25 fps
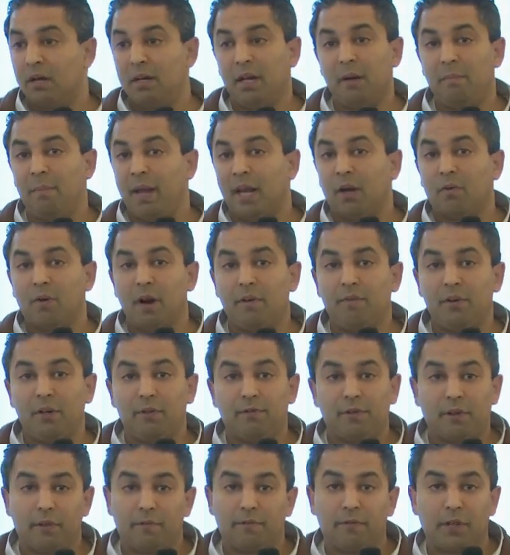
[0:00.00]
didn't make
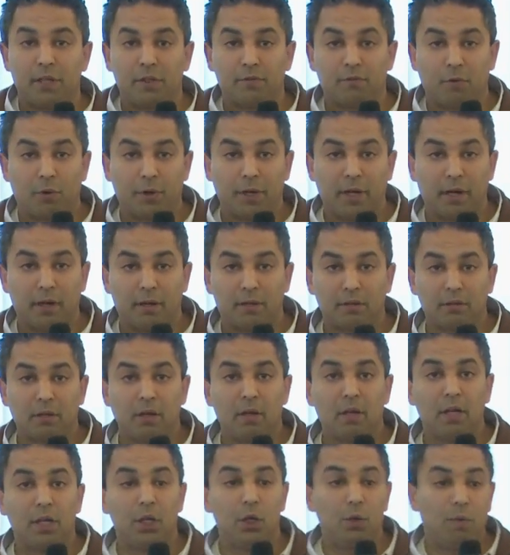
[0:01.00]
revenue for the first 4 years.
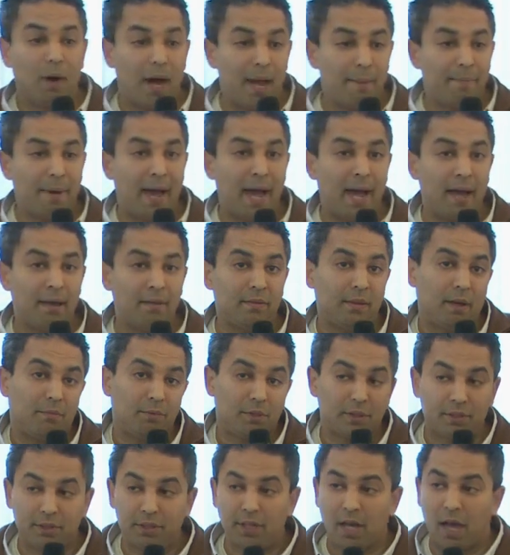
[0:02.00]
UiPath, I
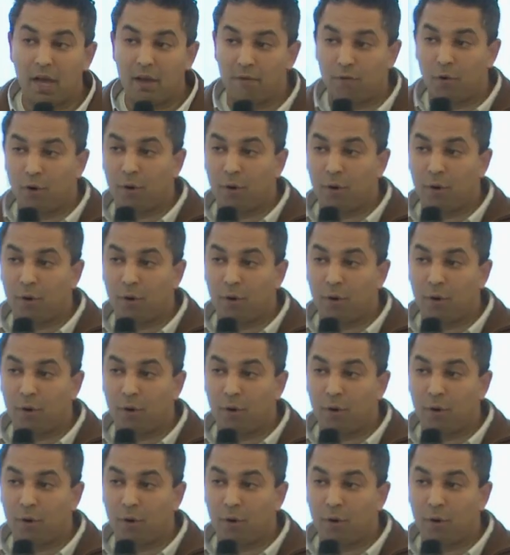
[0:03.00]
was a CIO